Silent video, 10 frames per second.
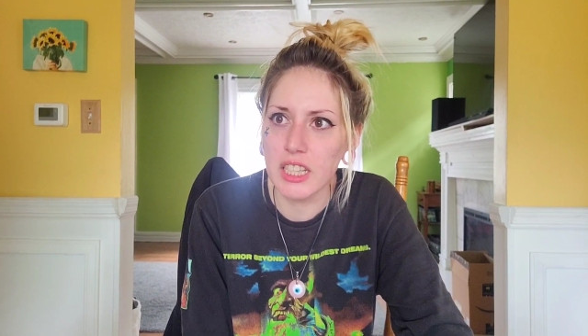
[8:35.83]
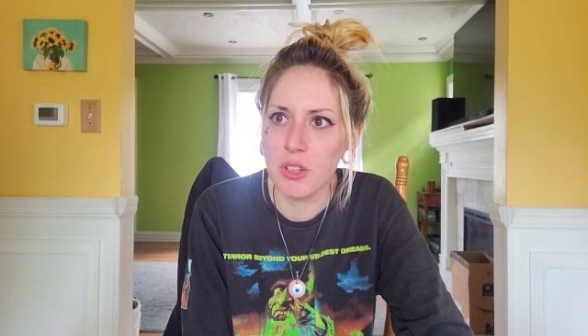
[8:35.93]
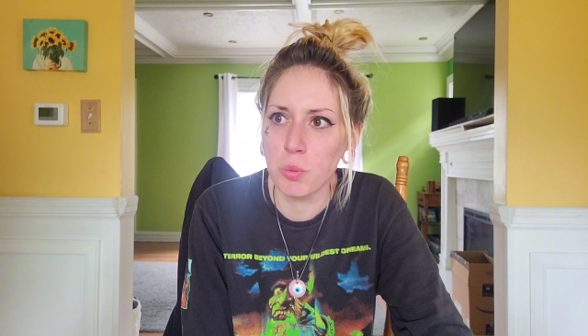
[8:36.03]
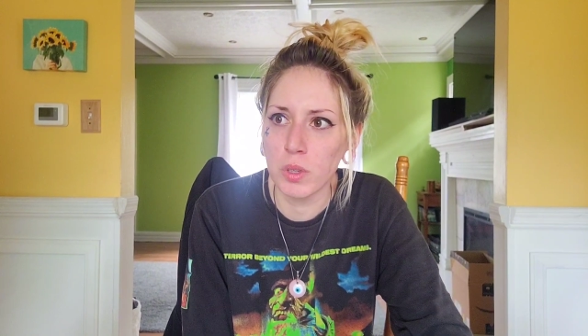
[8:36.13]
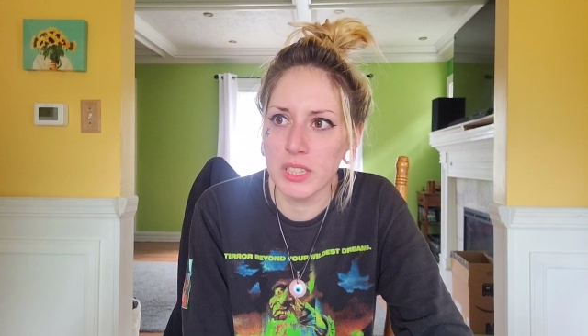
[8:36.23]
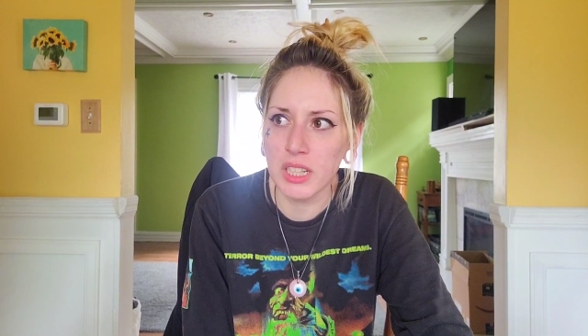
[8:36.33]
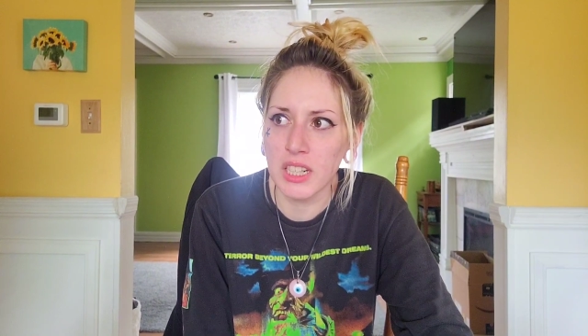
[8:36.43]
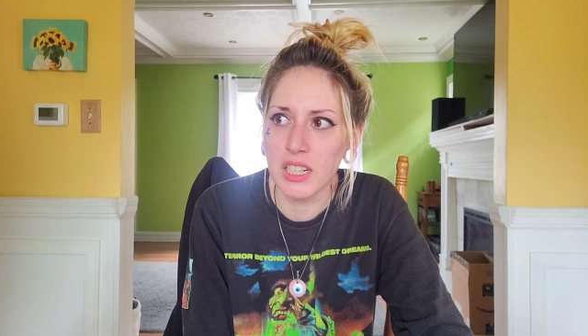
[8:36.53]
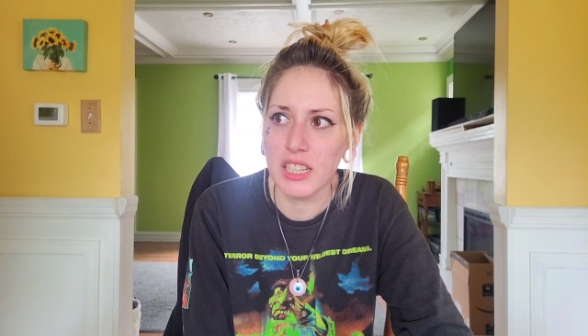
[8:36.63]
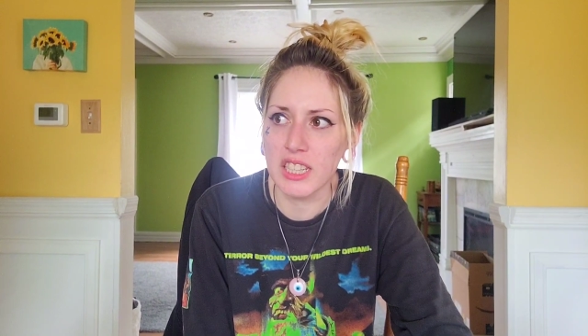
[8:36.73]
it wasn't
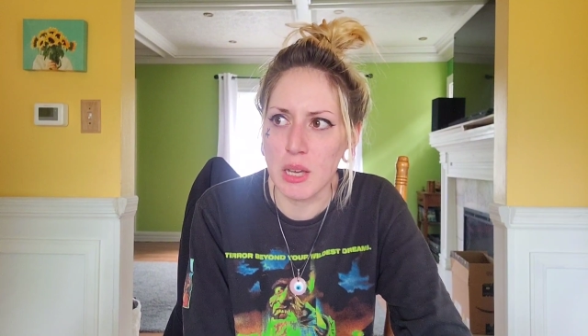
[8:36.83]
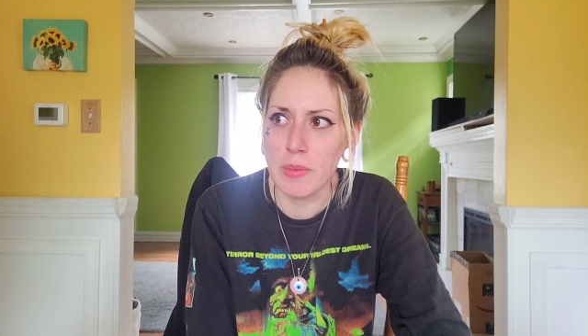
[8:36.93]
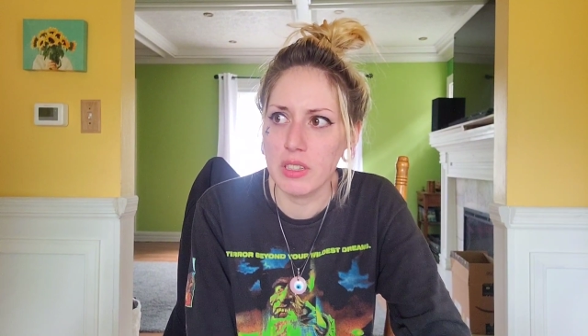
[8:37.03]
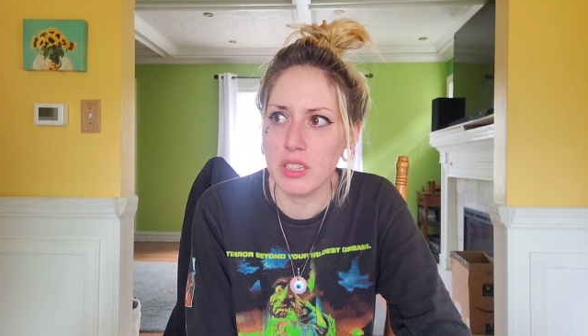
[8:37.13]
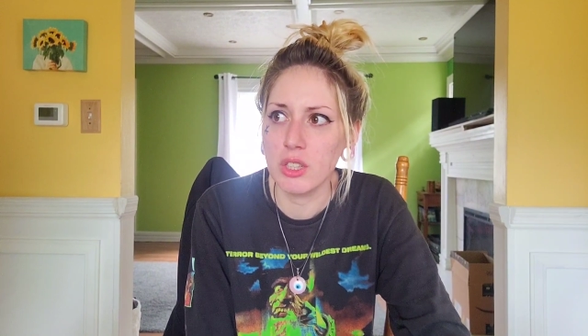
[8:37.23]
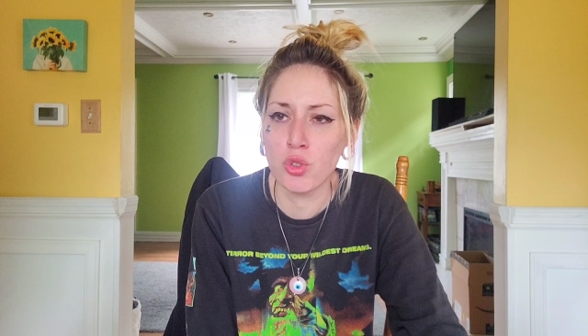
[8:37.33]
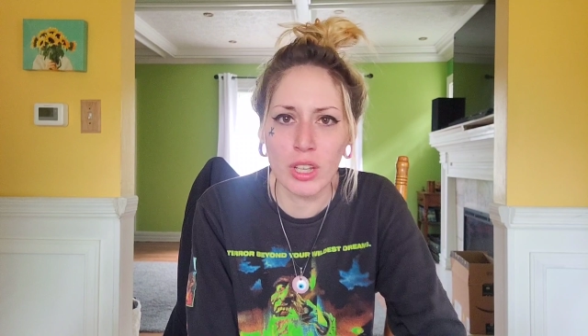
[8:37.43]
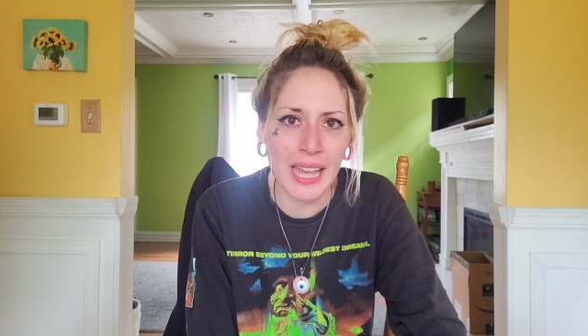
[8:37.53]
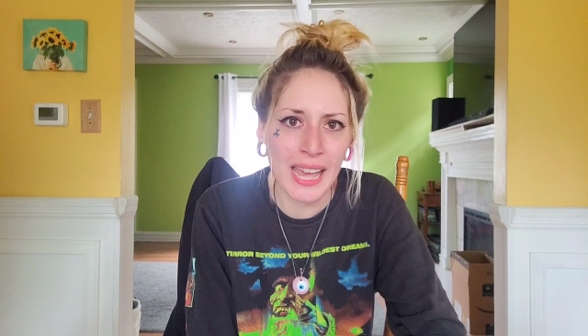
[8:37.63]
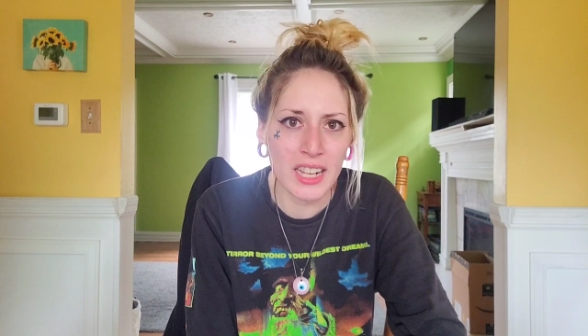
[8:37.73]
gonna like chemically
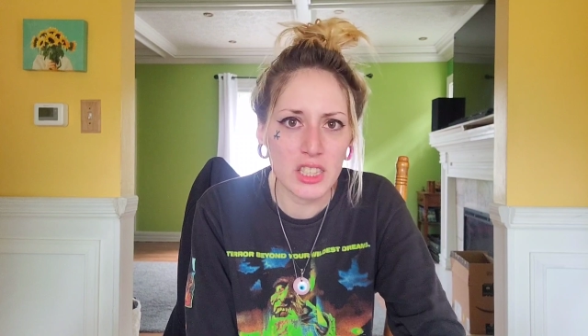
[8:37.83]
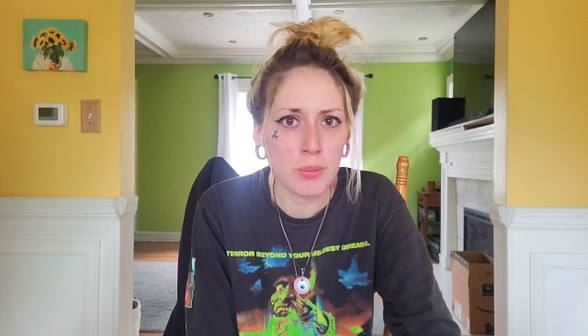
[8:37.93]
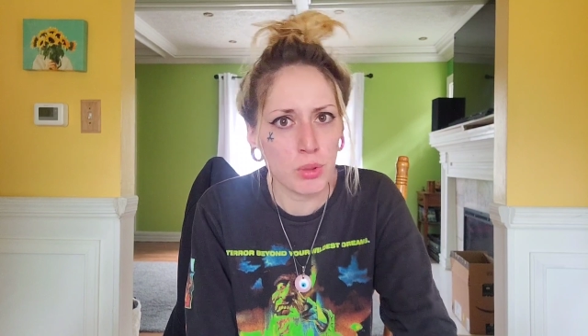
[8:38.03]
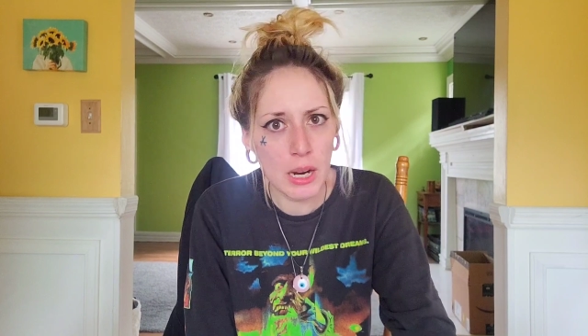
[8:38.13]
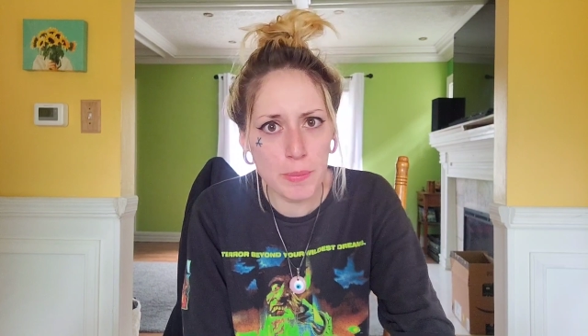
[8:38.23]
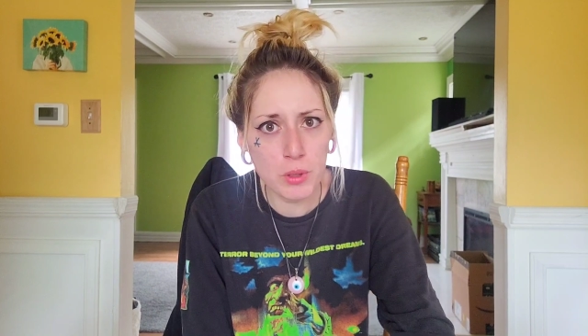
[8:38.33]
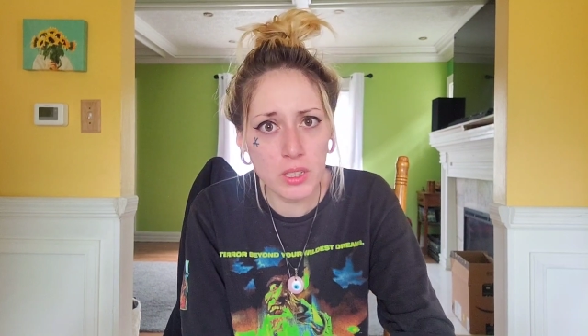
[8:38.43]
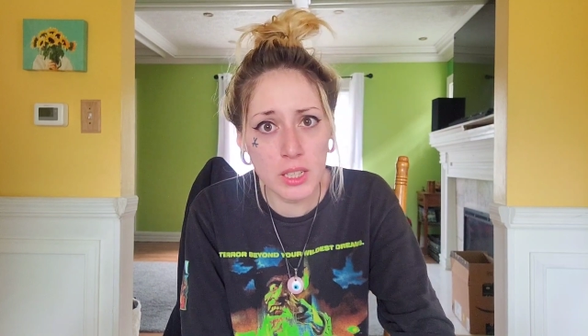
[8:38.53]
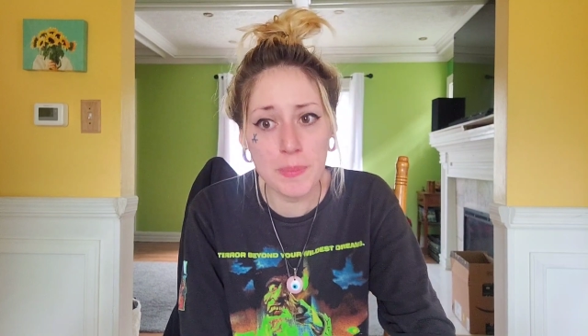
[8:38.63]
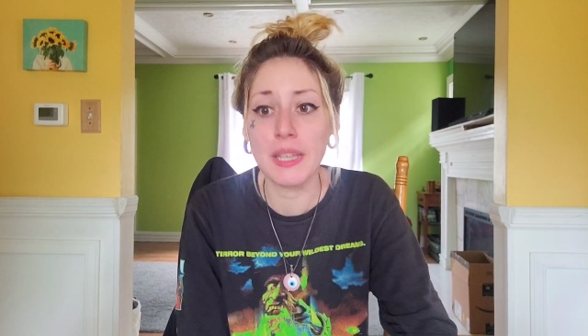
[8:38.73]
react
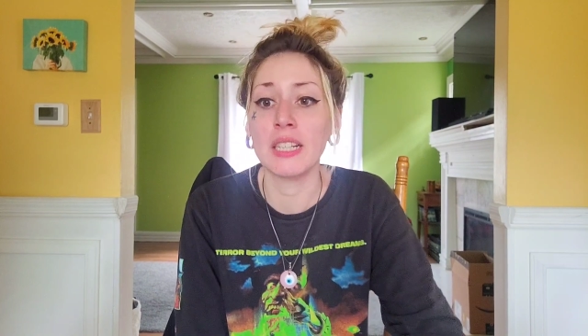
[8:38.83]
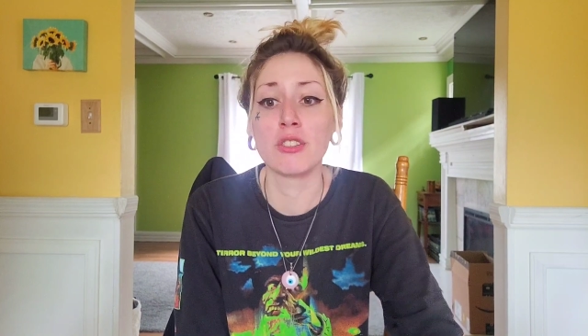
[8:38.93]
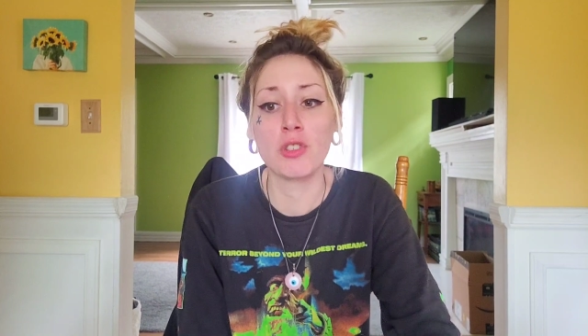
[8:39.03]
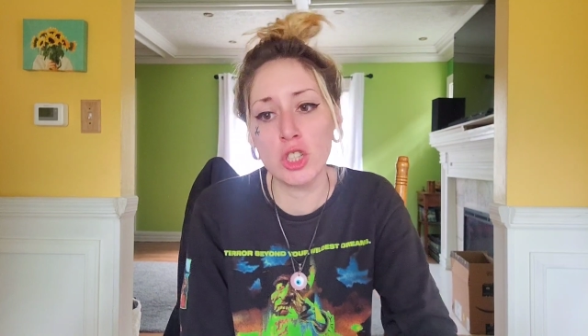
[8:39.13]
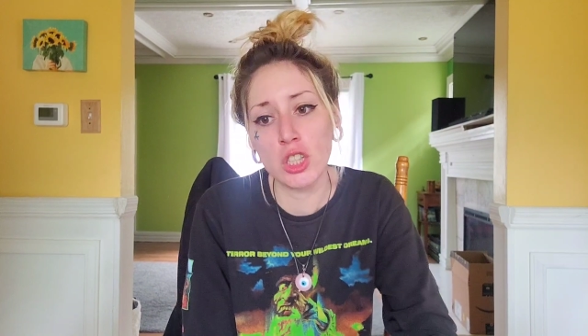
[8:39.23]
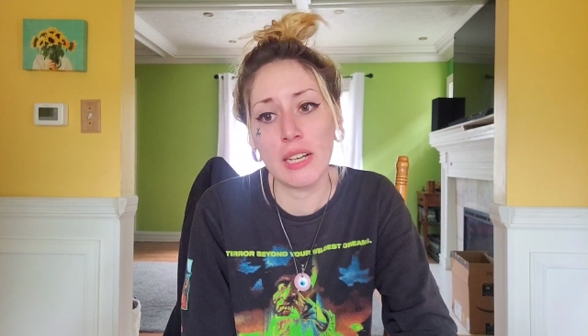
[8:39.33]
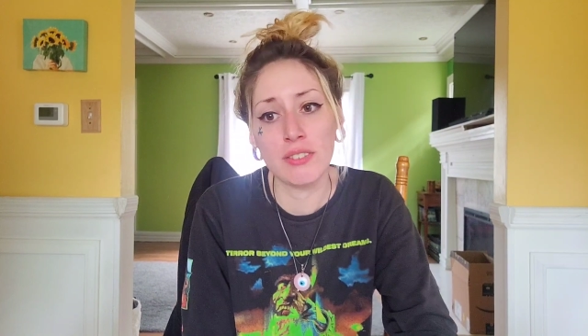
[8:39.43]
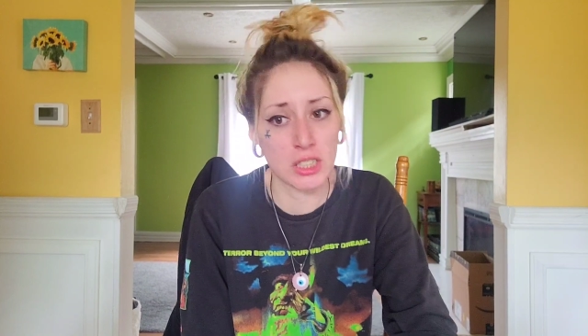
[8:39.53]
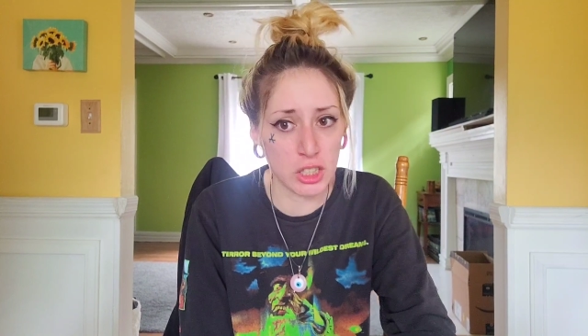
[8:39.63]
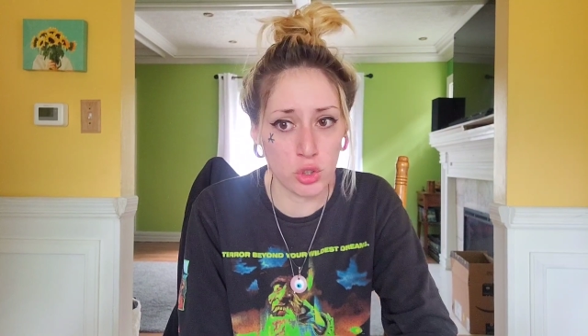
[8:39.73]
properly because originally I was
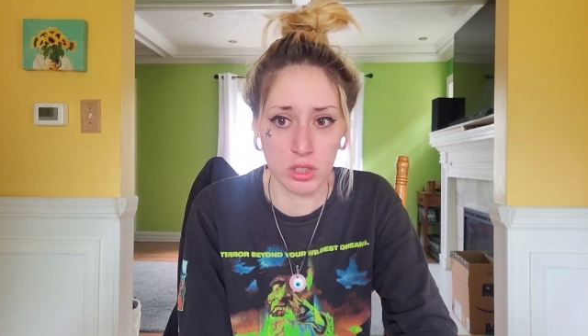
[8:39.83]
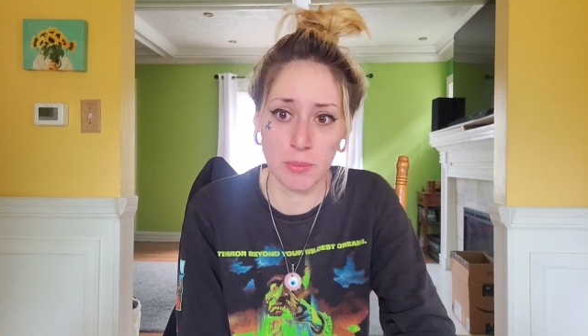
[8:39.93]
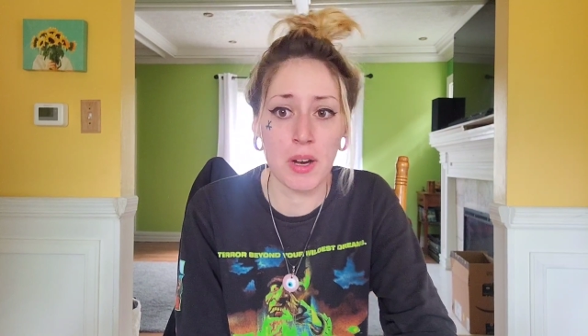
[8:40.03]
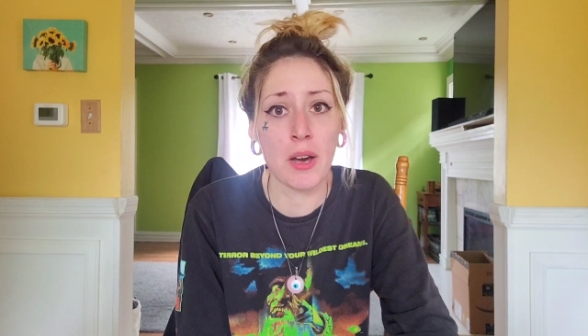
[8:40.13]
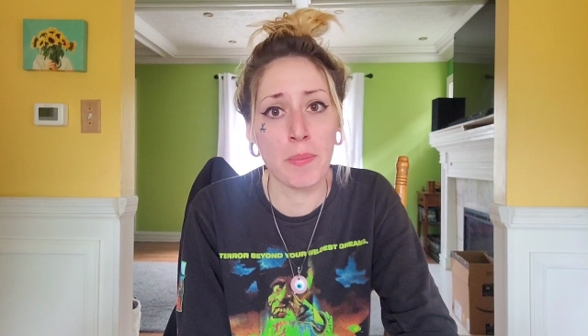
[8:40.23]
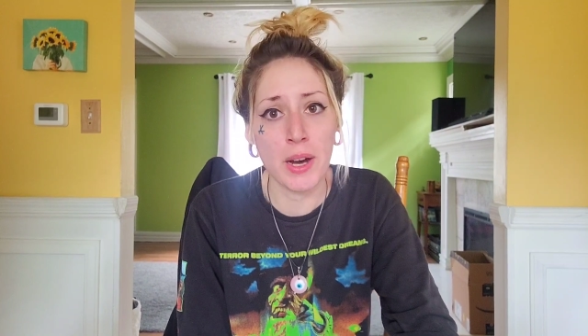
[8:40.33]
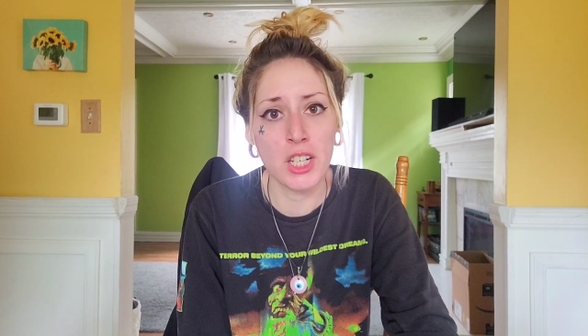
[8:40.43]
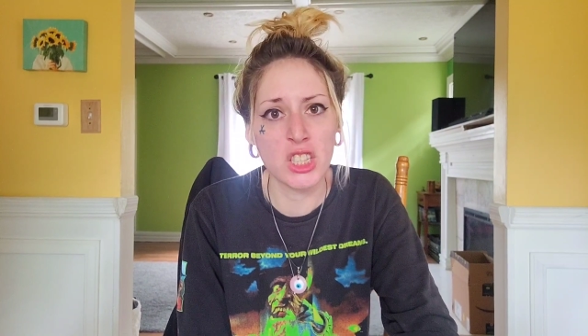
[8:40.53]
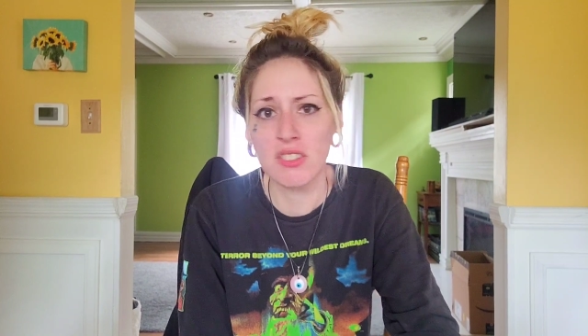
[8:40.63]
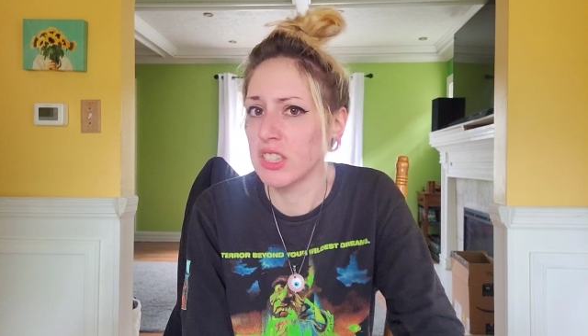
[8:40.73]
gonna use the Mod Podge
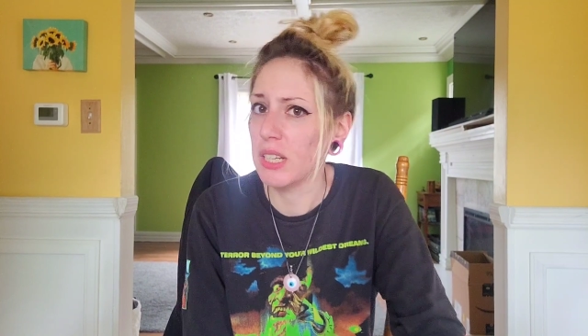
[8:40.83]
and it was